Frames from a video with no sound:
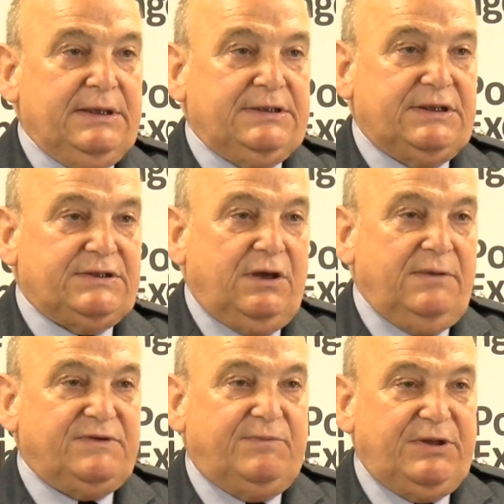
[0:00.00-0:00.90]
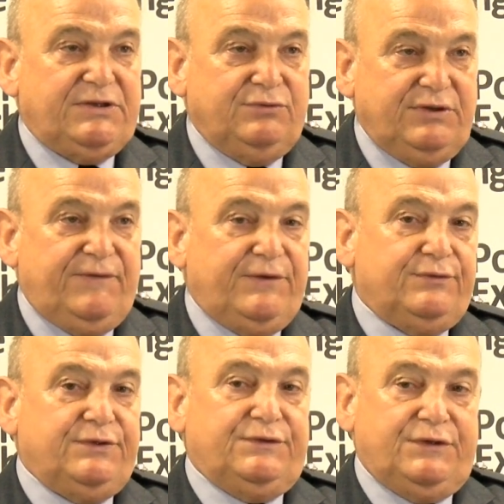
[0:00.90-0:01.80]
is that times of political
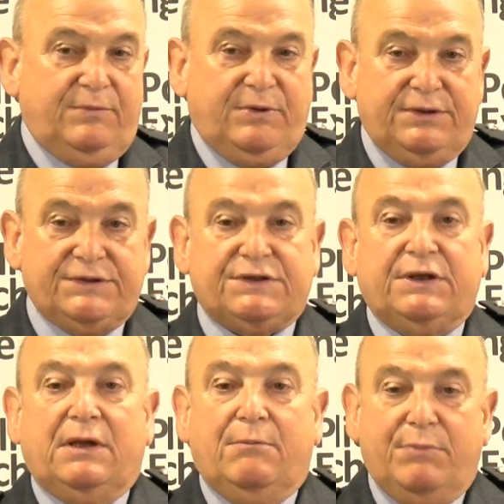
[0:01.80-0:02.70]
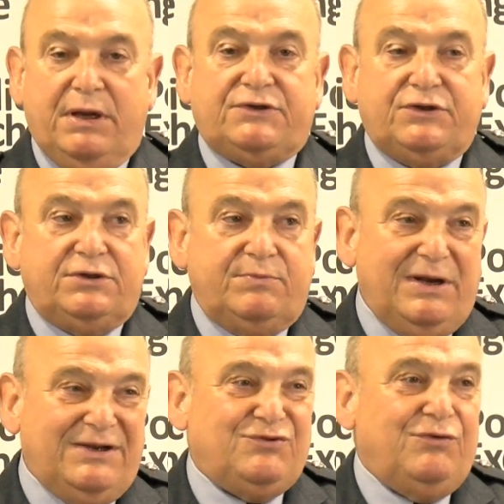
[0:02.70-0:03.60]
difficulty or turbulence, military
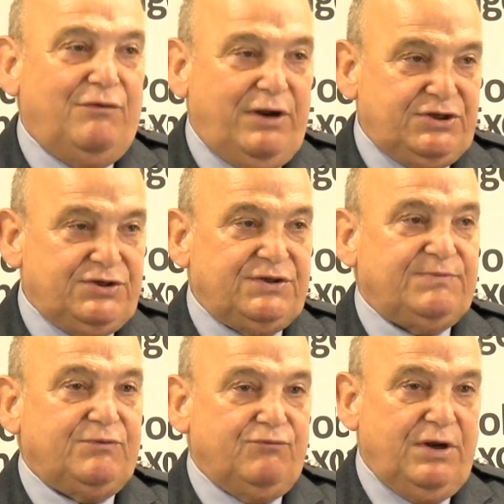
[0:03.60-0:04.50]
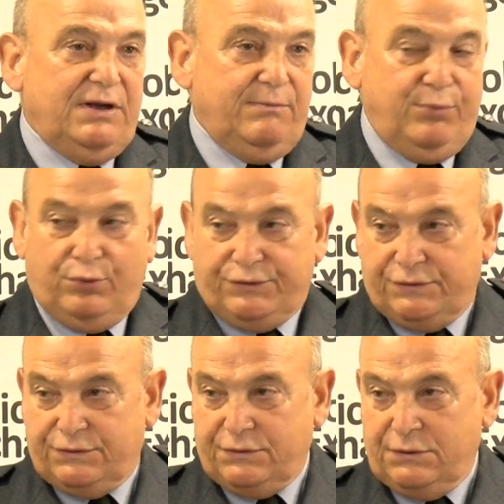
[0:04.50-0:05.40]
relationships are really
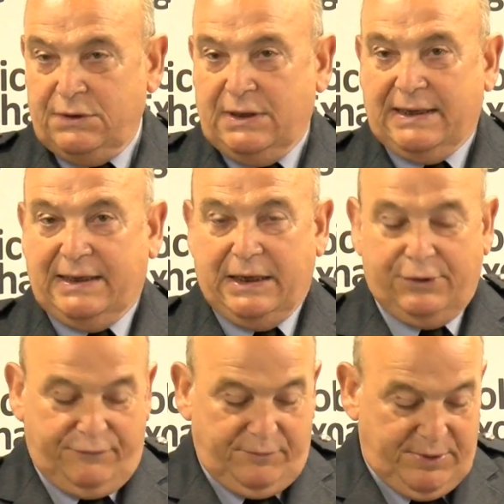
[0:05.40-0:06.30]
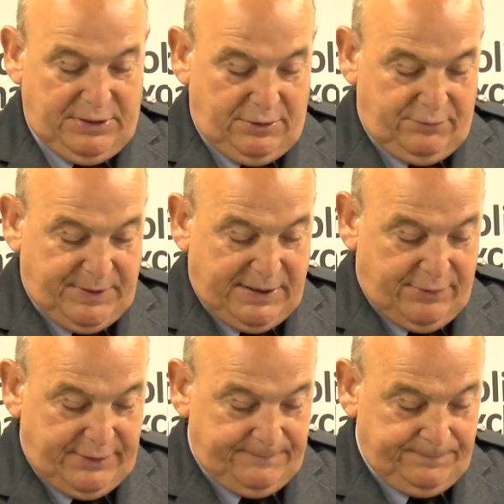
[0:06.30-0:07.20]
important and can often be load-bearing.